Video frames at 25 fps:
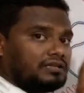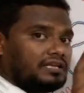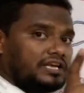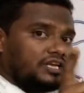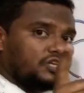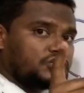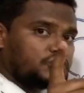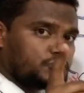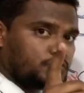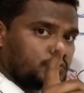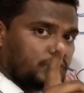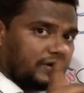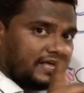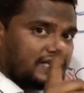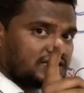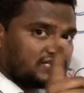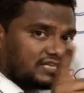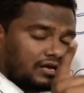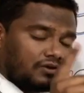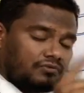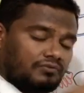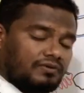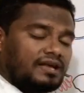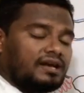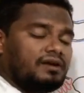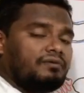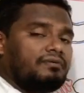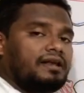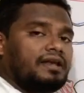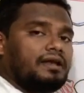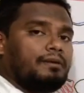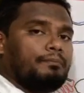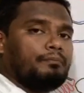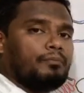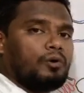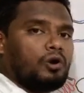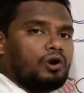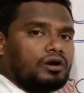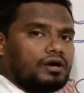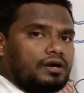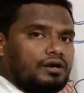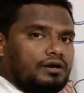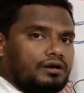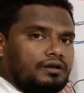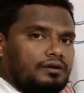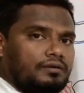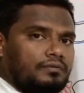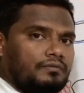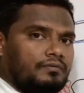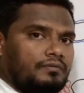these 2 days are very, very important.
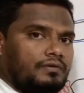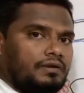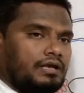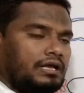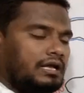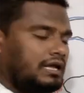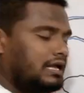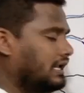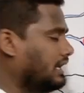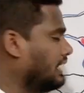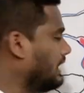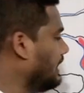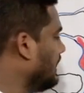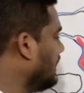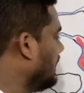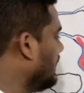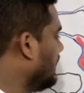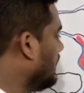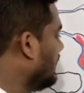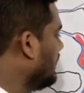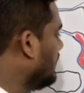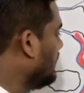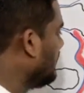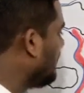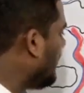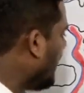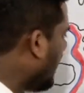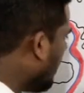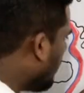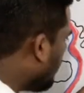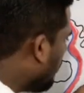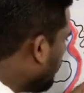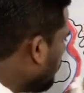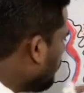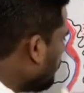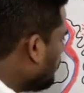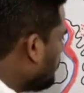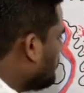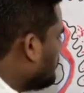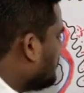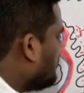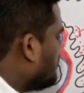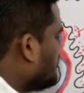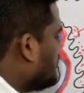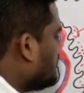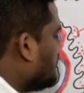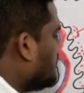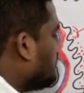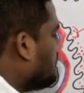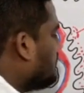Now,
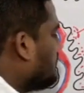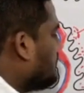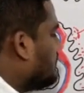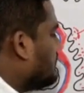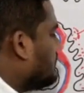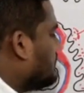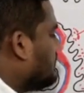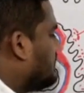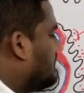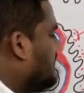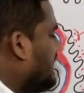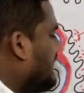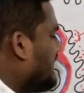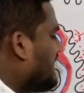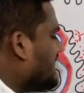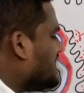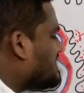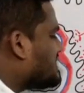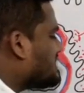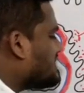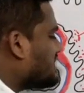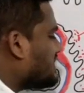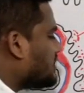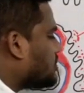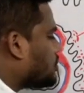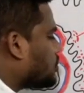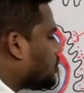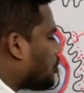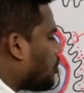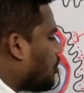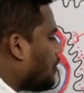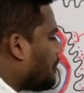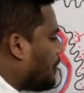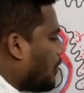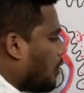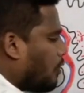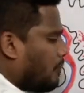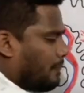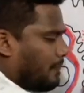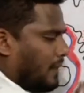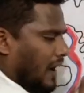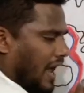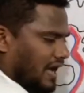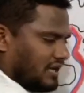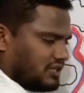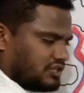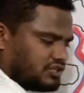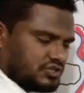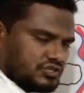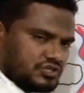these
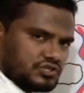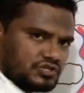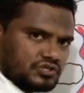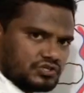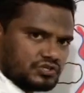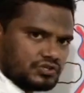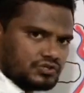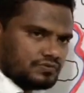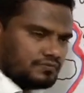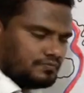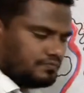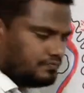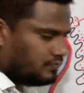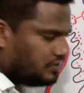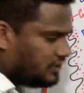tropoplasts,